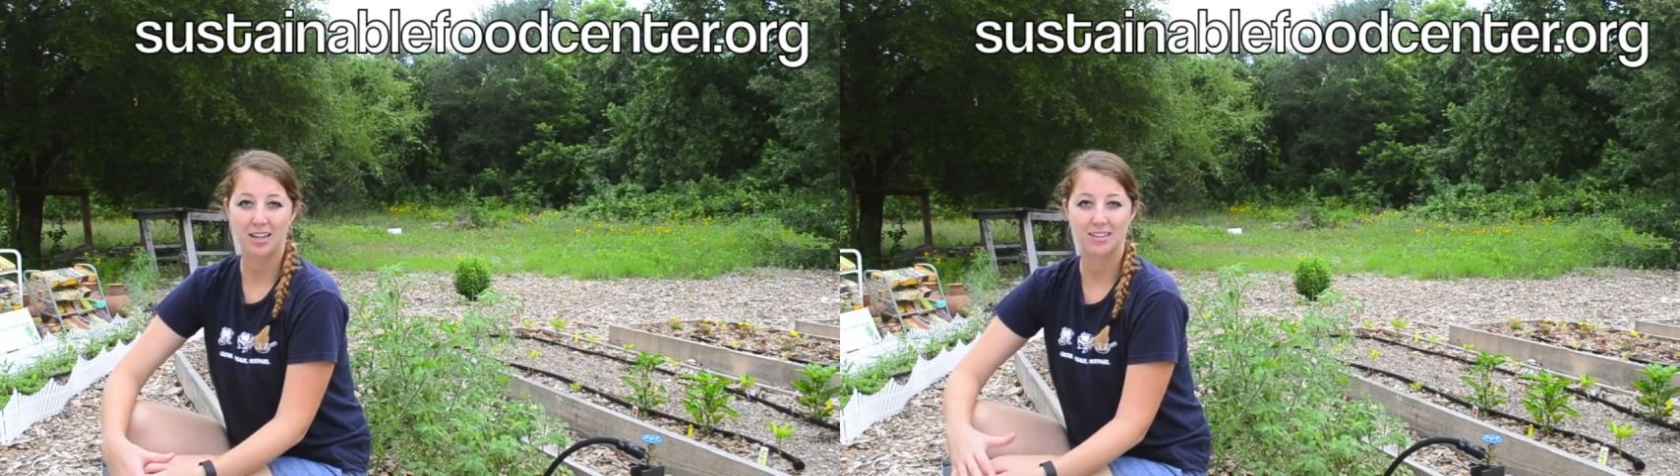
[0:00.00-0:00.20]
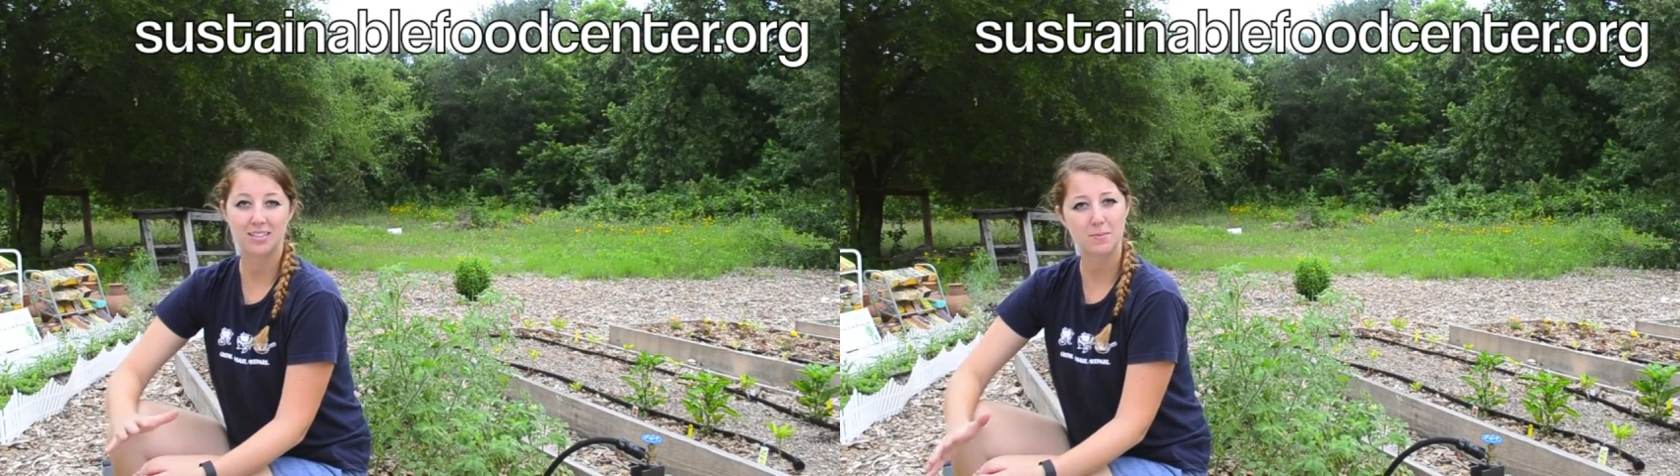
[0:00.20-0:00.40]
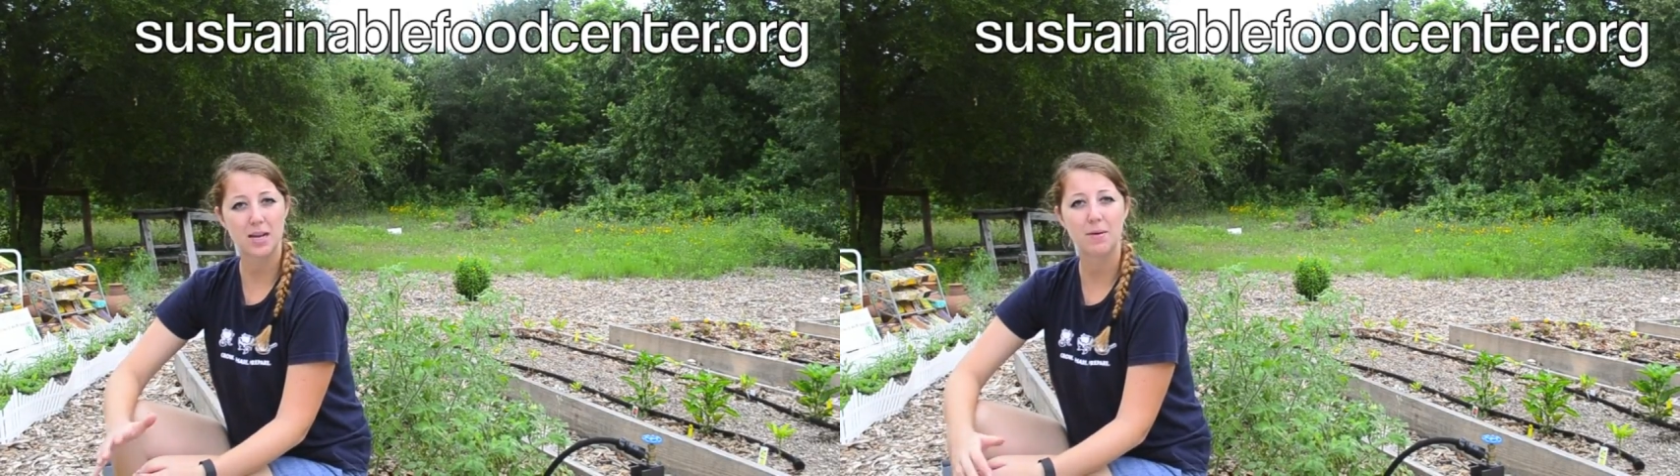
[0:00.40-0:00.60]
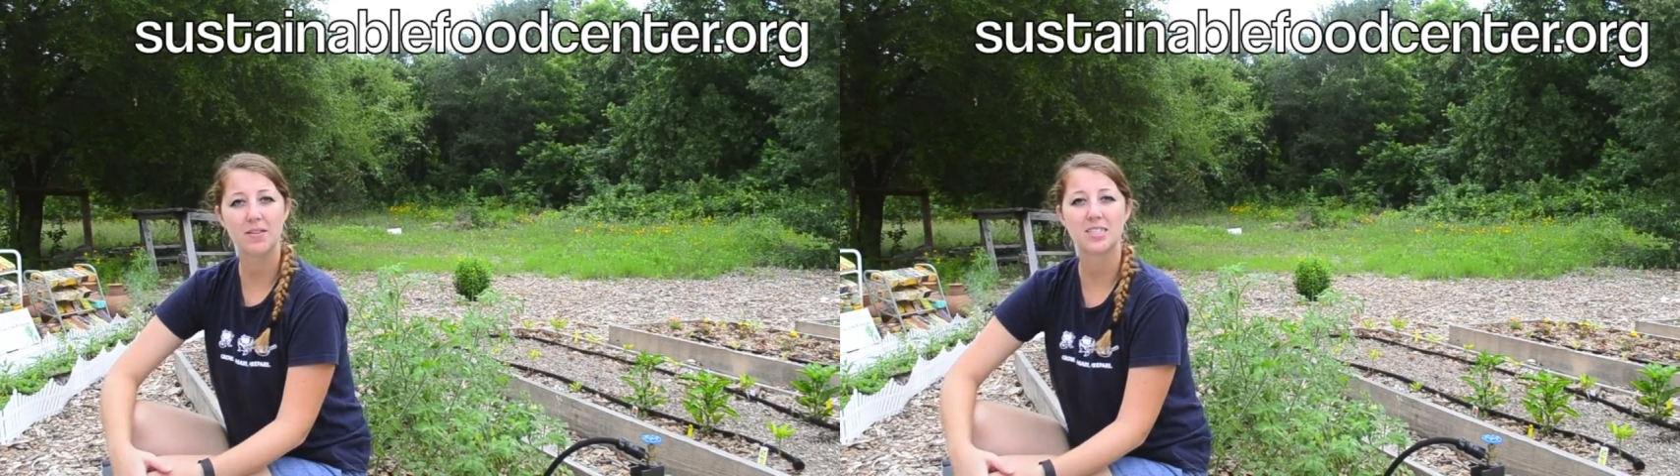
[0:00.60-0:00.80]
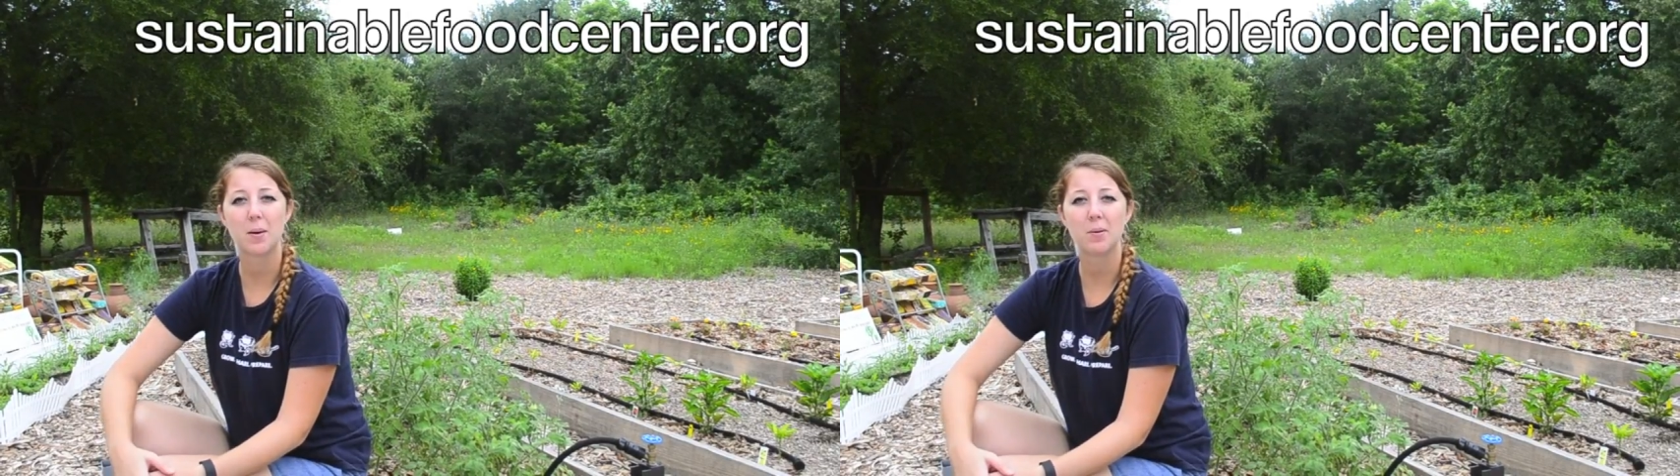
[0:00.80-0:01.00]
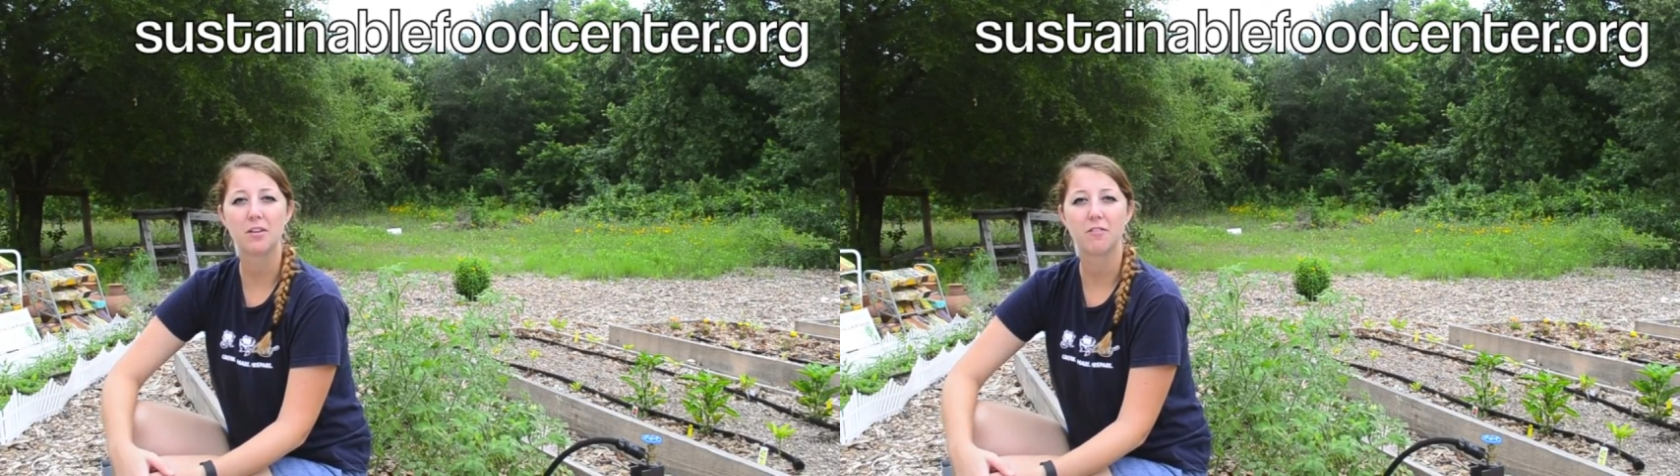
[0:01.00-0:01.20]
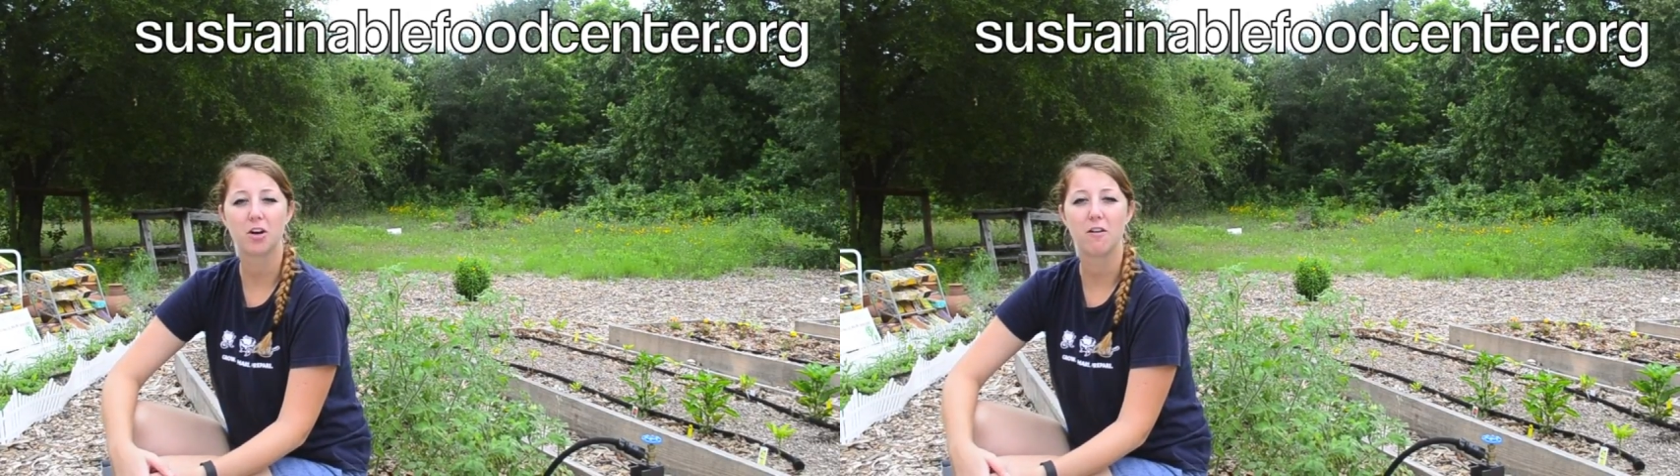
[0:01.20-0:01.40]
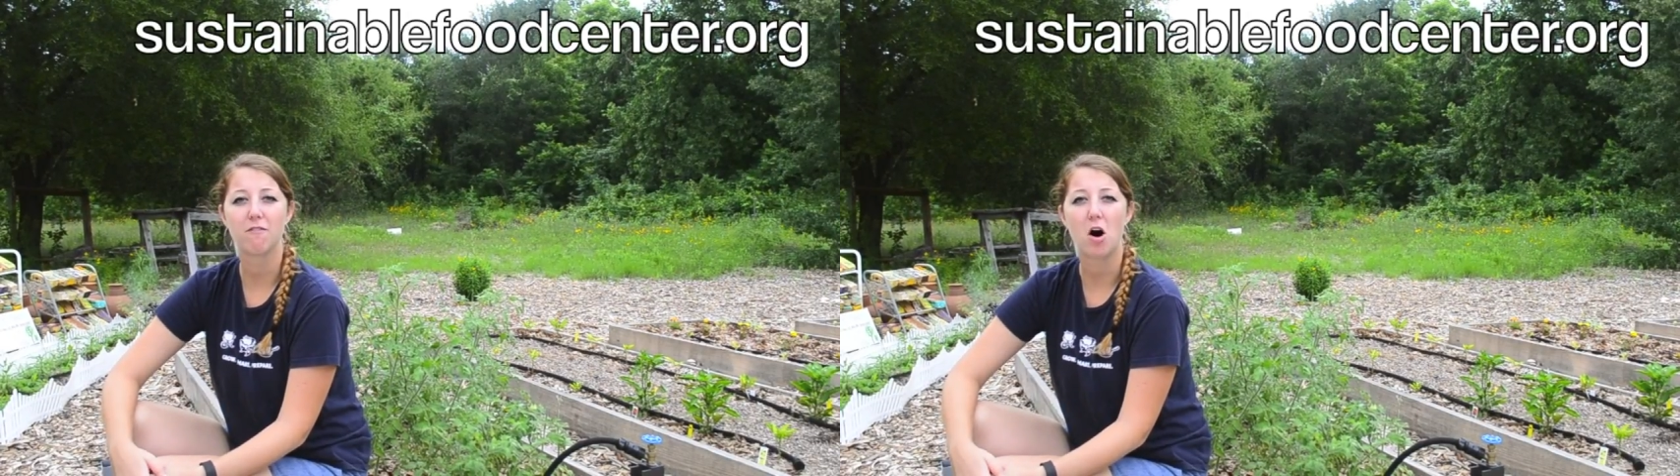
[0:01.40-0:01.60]
sometime in the summer for
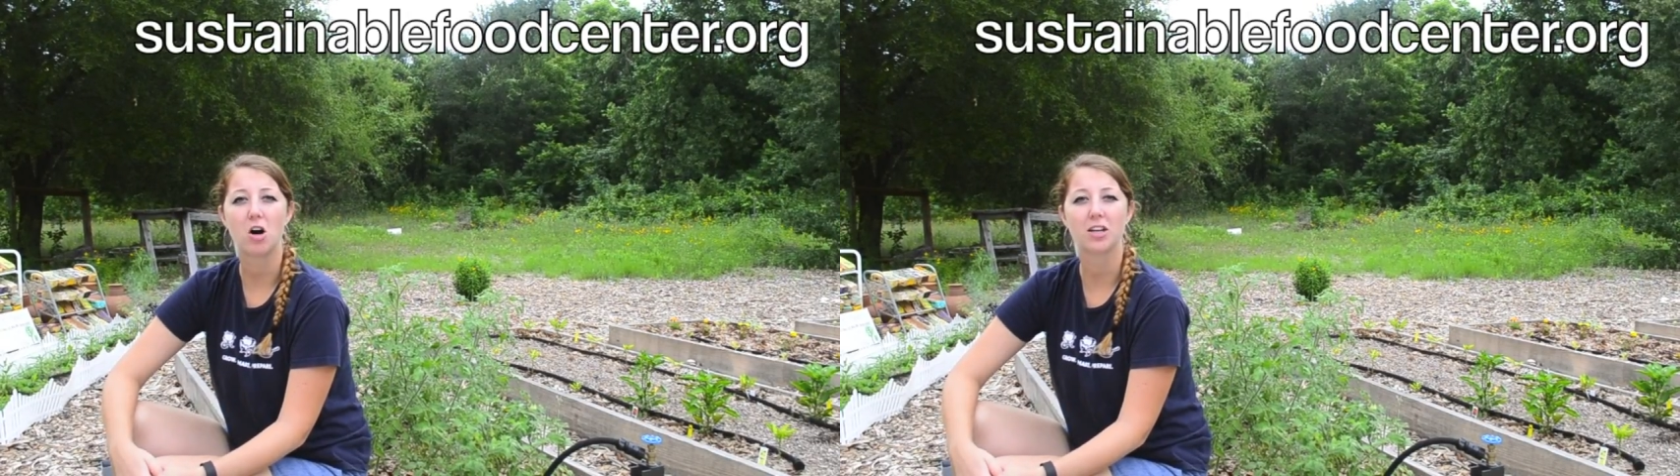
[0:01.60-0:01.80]
our fall